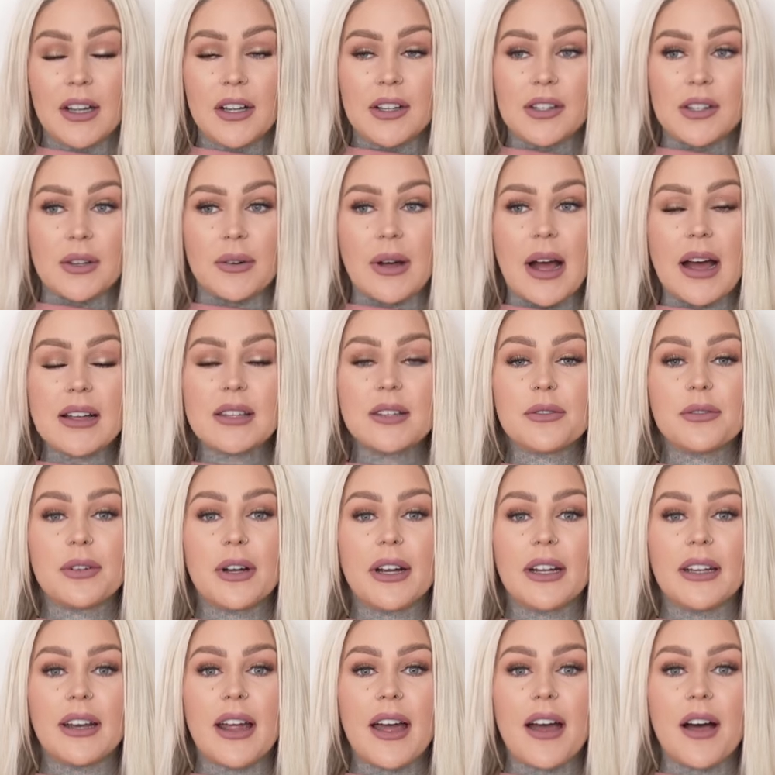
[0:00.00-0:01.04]
So as of
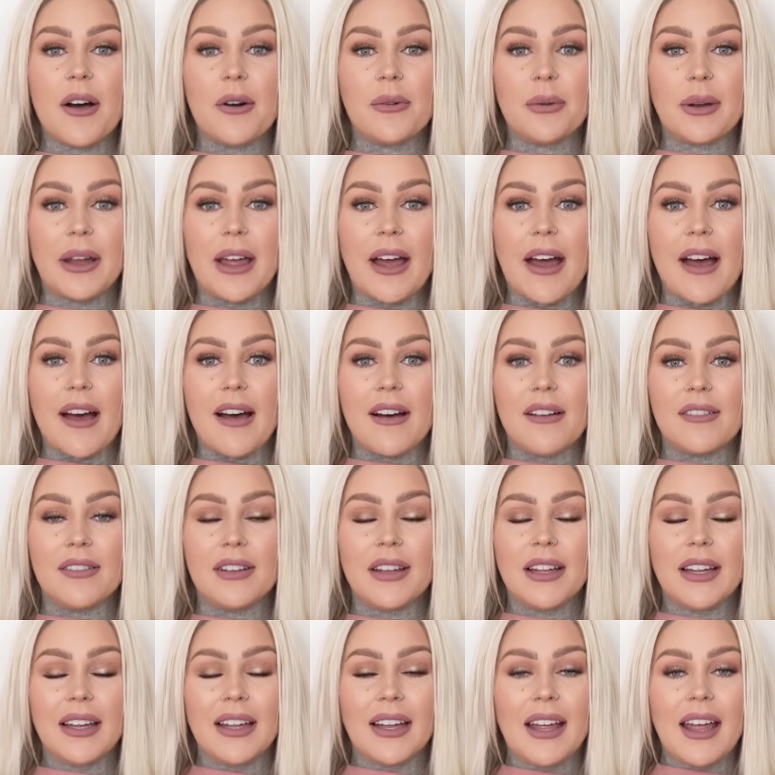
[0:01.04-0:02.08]
right now, we
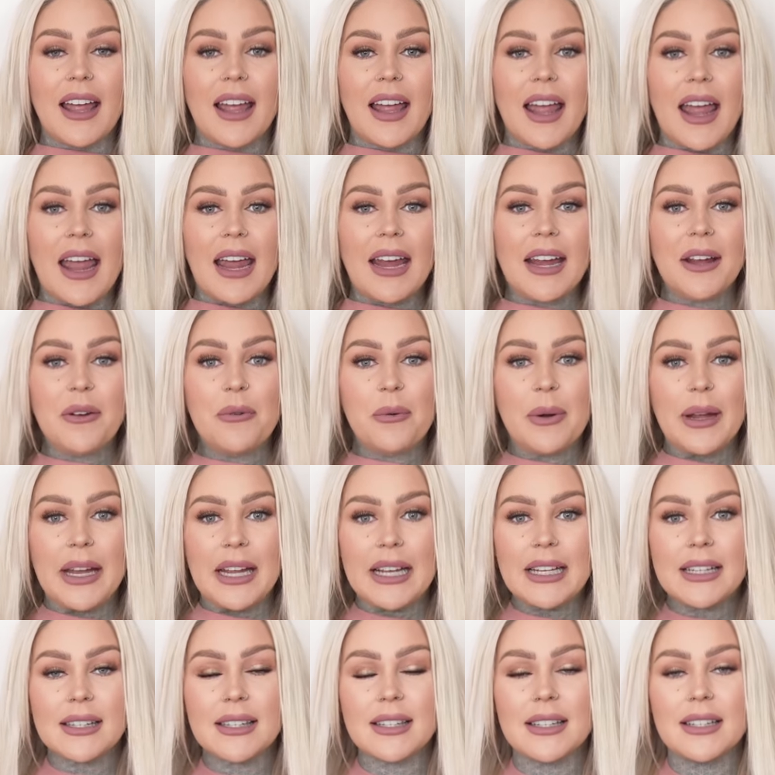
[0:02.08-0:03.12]
have eight
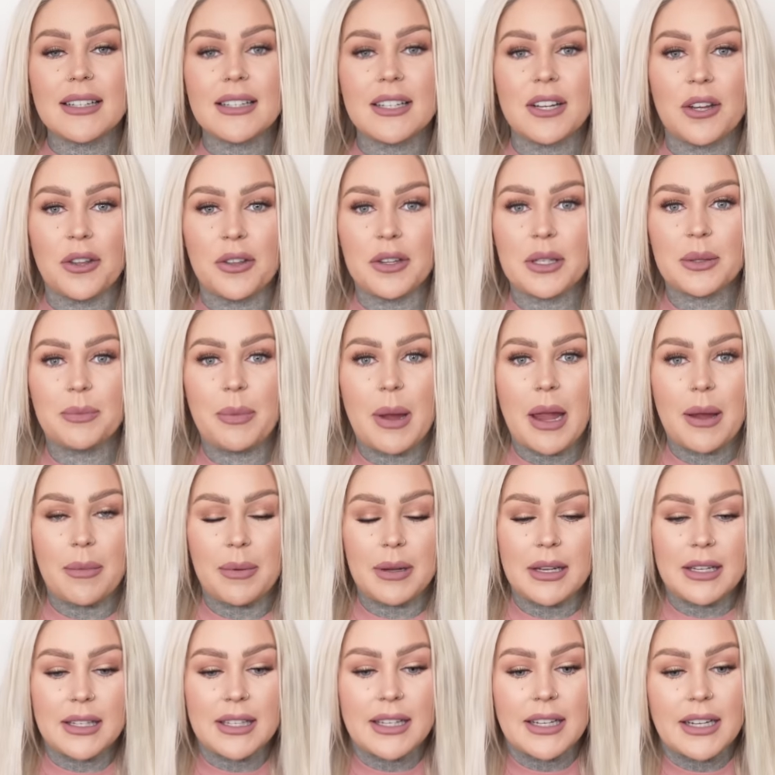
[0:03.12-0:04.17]
weeks until this
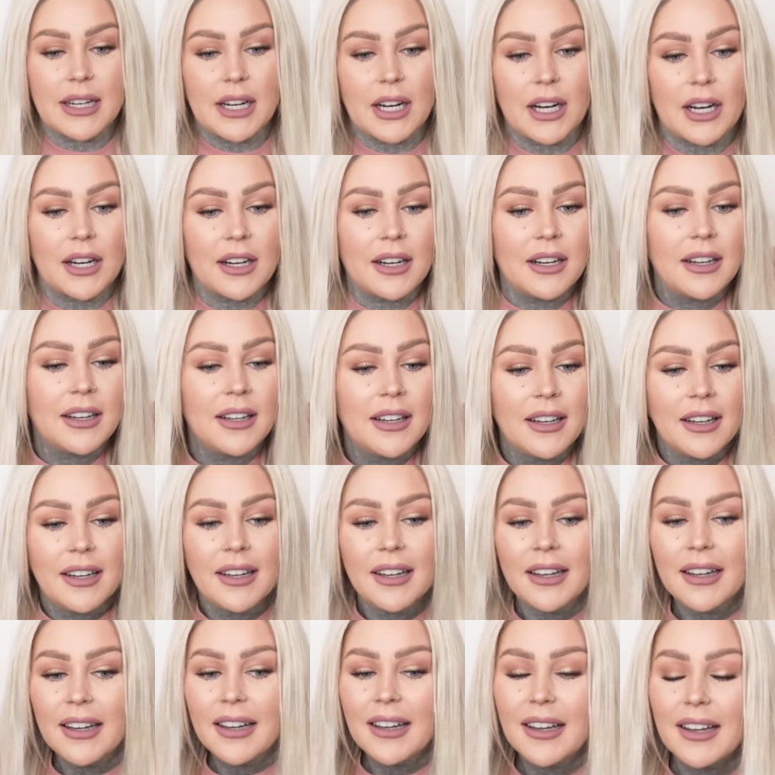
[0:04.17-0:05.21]
baby is here.
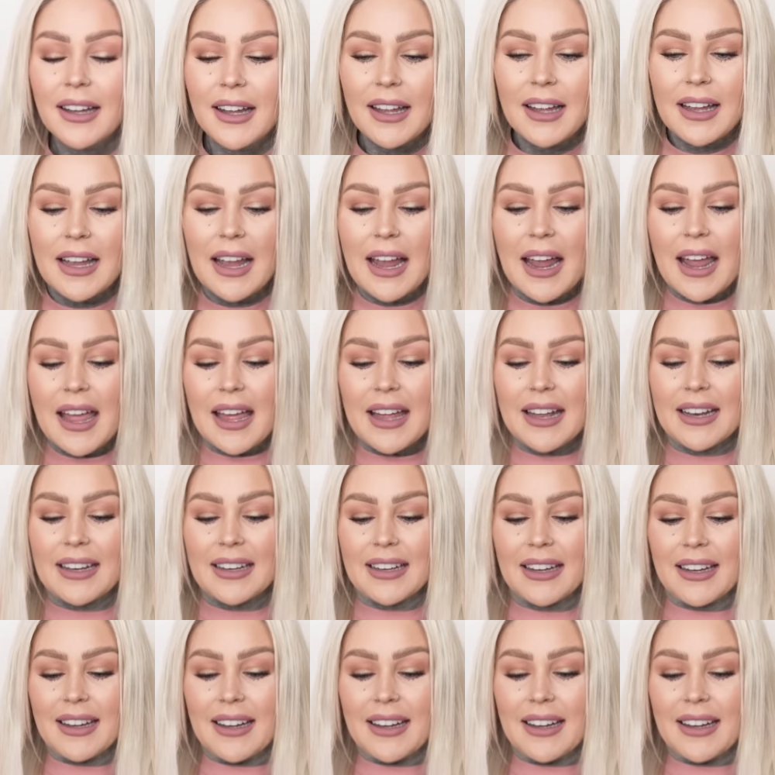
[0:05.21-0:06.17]
And